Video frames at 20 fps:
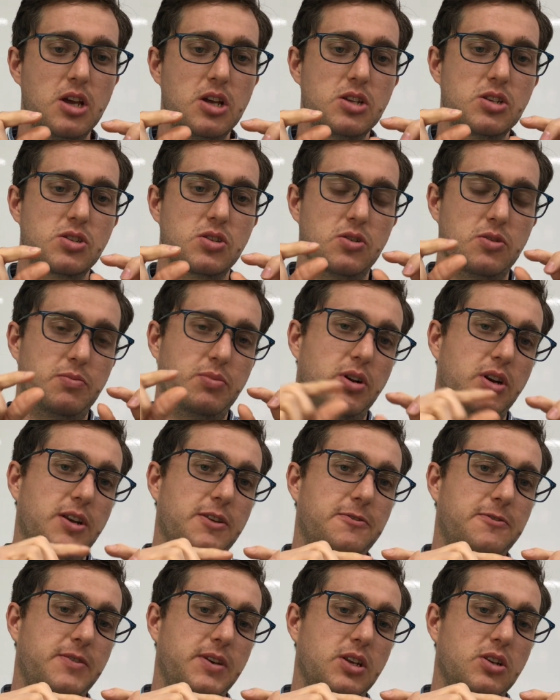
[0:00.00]
So
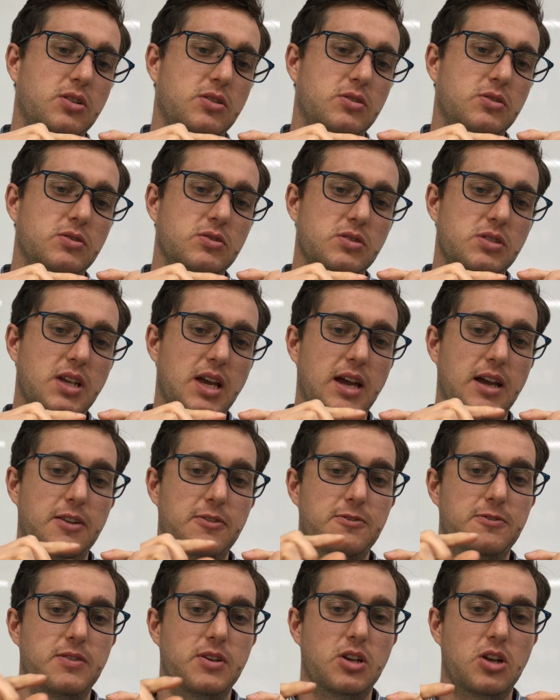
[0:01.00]
polyphenols and
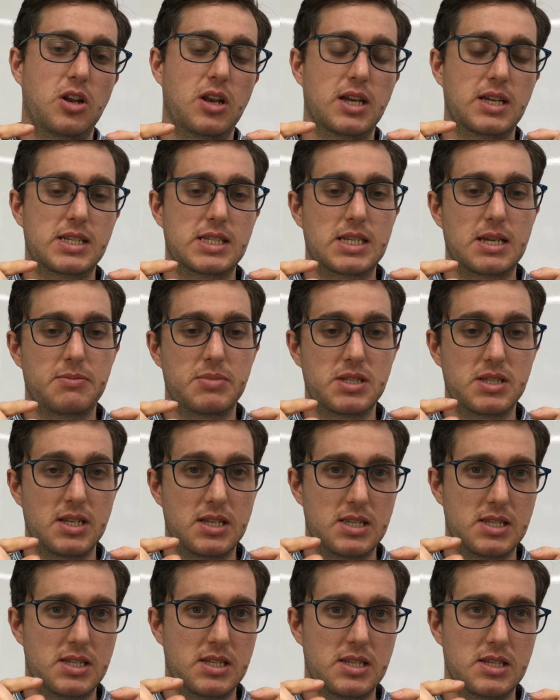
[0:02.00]
phenolic
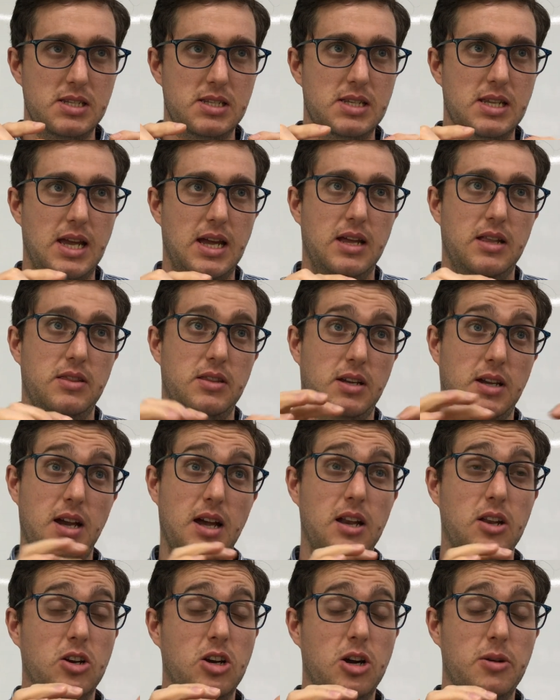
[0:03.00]
substances and the
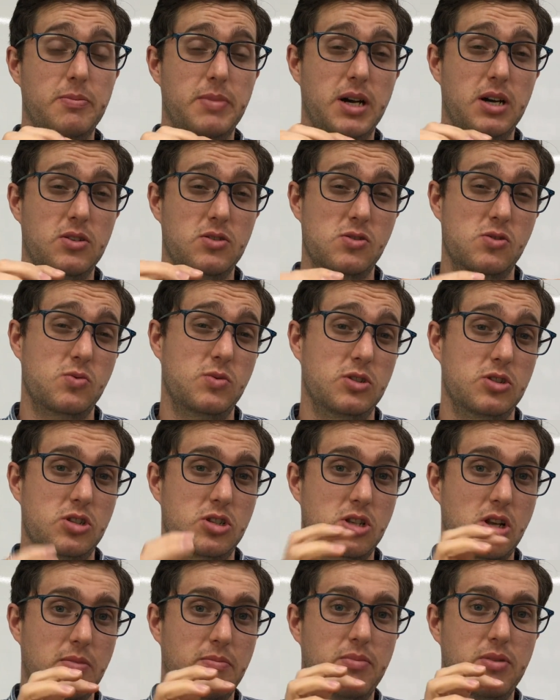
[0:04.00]
color compounds will
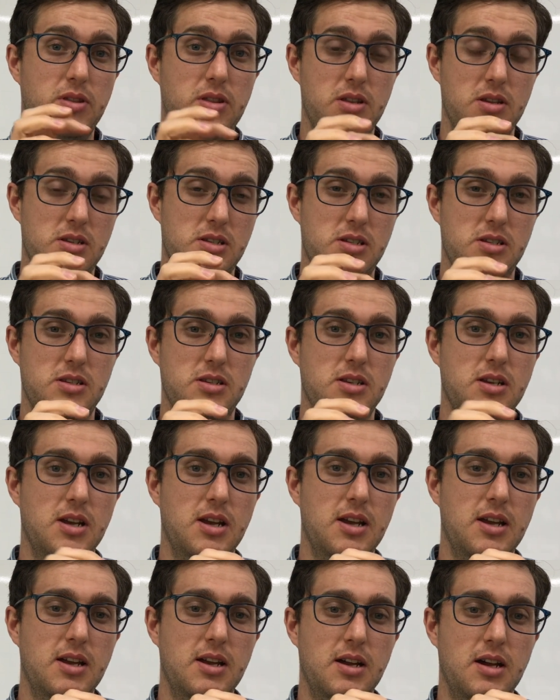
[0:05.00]
stop this
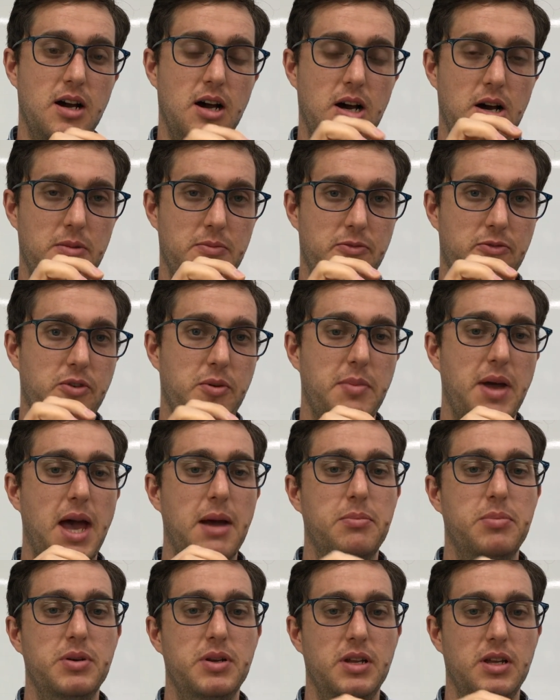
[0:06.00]
from
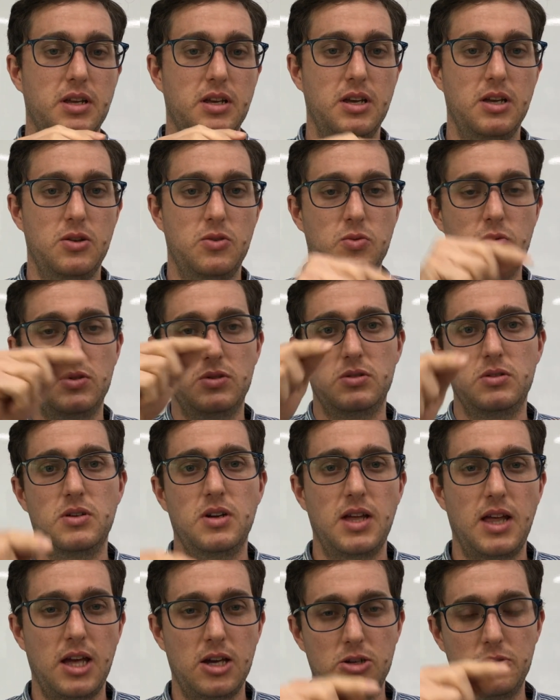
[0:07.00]
happening. It will
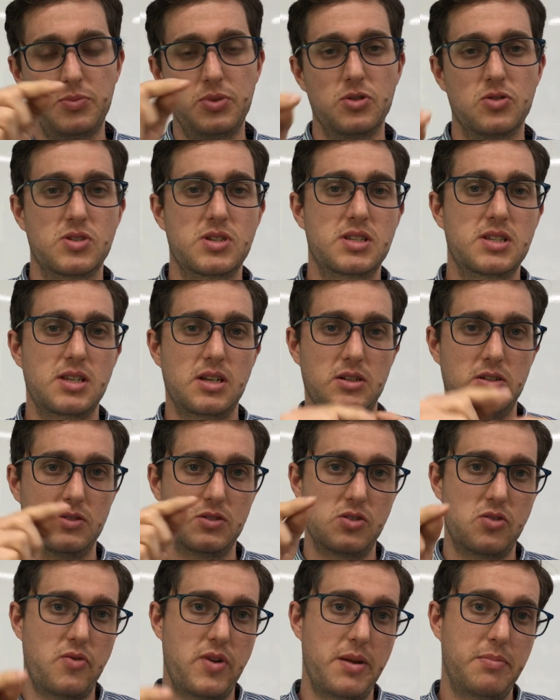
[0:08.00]
help your
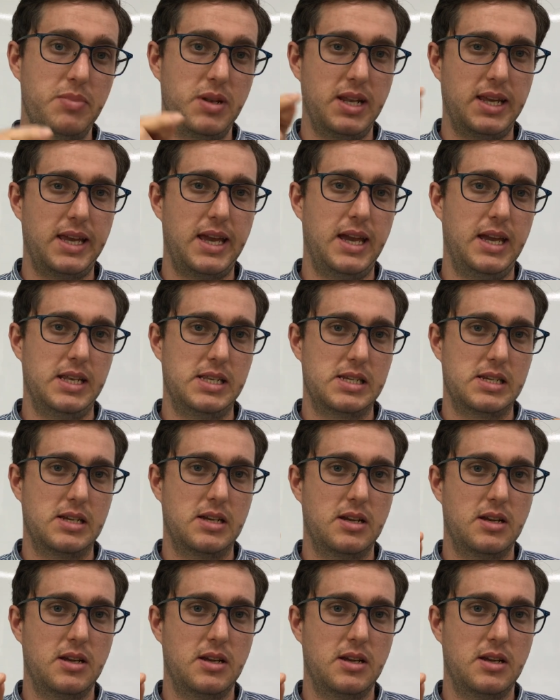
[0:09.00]
cells replicate